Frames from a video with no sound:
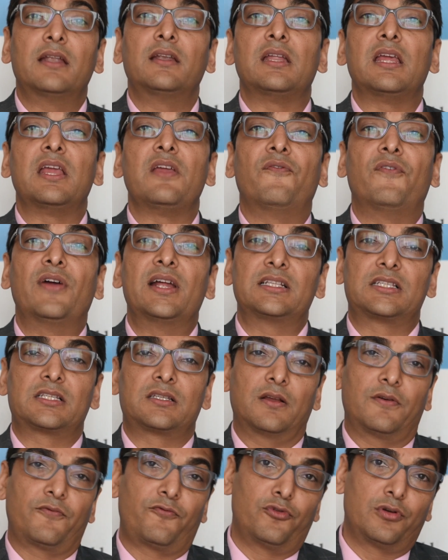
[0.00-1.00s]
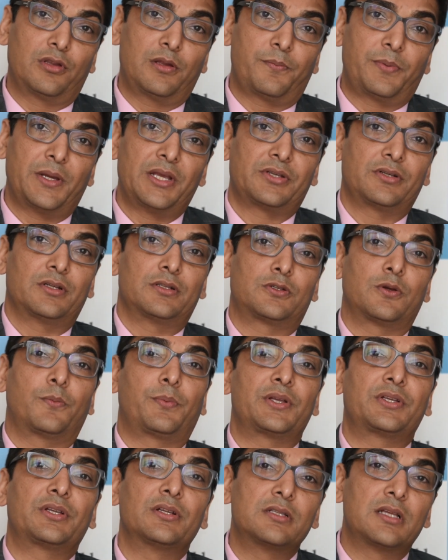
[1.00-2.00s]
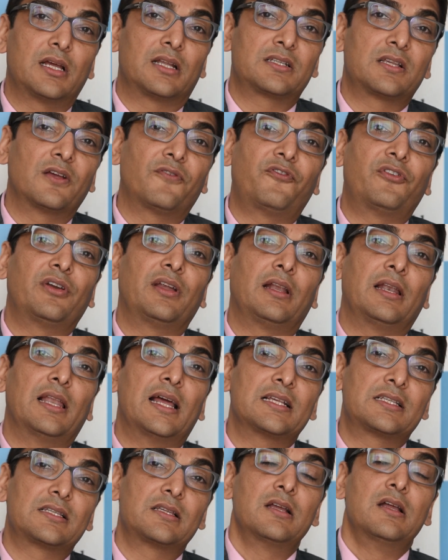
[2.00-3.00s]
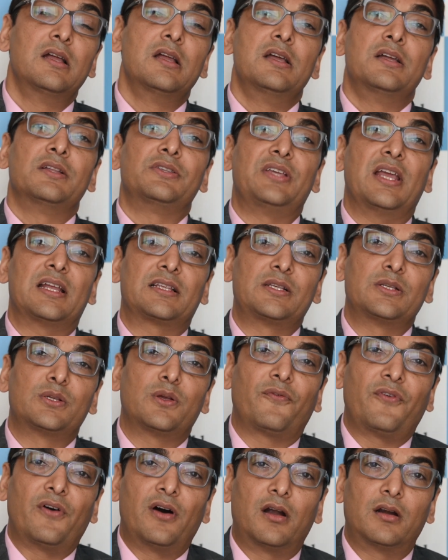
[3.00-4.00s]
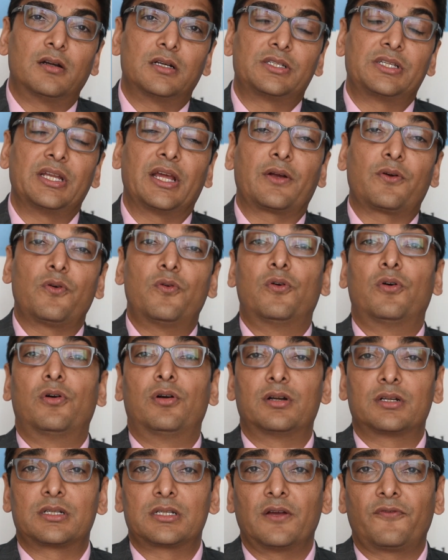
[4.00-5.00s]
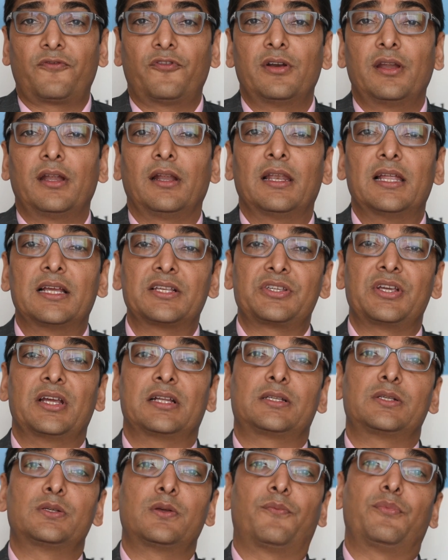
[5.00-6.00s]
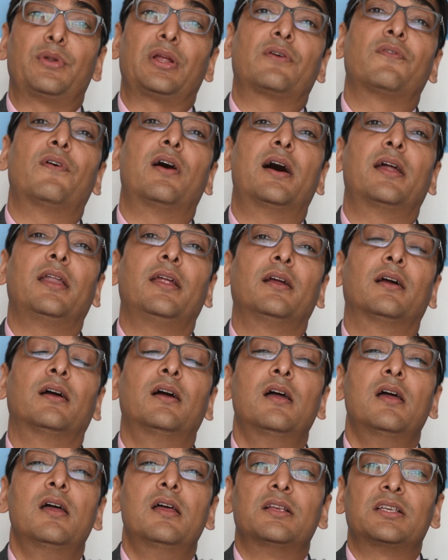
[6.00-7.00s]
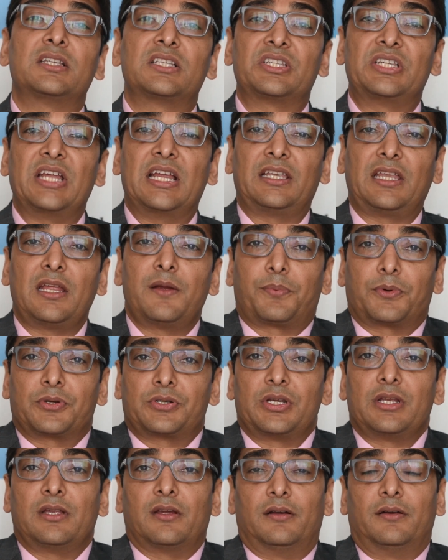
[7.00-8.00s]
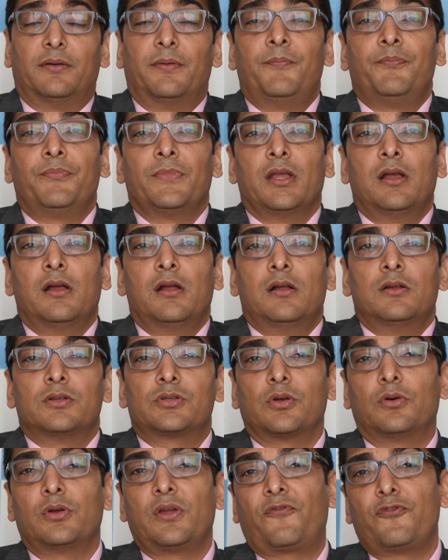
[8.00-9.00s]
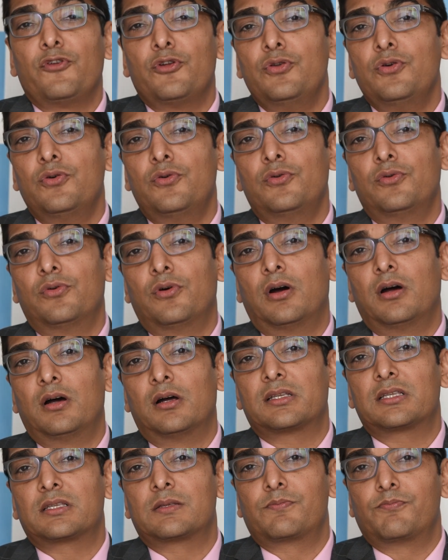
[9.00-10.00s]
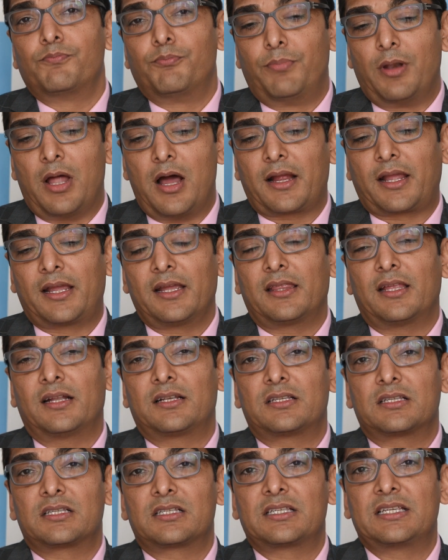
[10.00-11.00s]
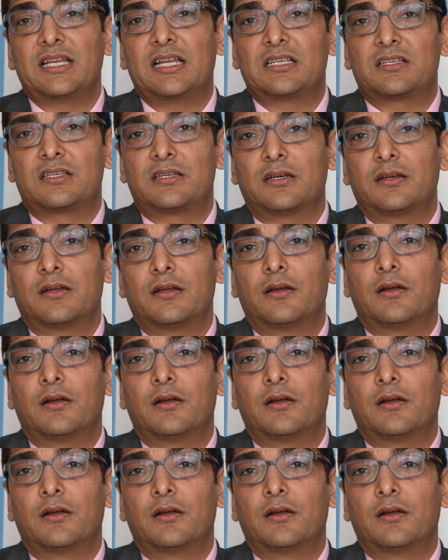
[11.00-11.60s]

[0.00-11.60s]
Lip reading: and events for the patient. So patients are suffering less chances of heart attack or suffering less chances of requiring stenting procedure. So if you do a blockage that stent,